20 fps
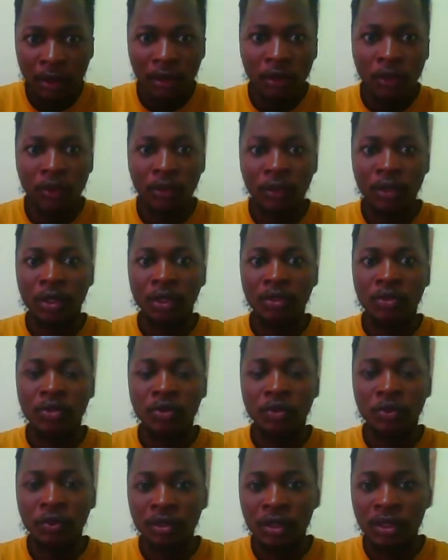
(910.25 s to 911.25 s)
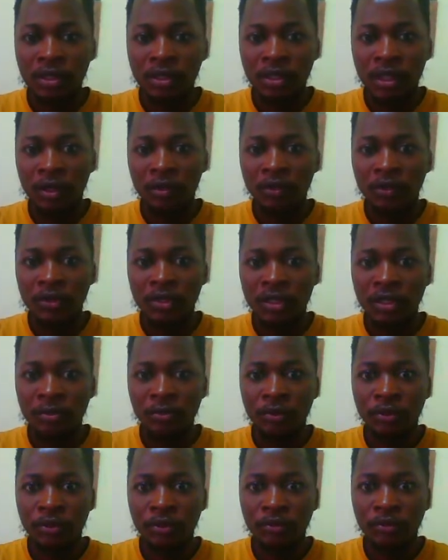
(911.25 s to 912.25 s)
Okay, so these are our
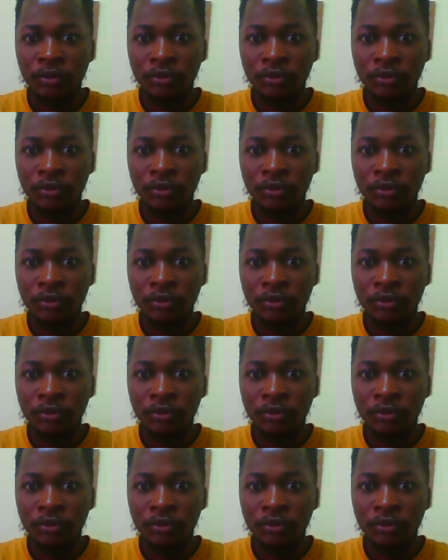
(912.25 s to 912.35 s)
symbols for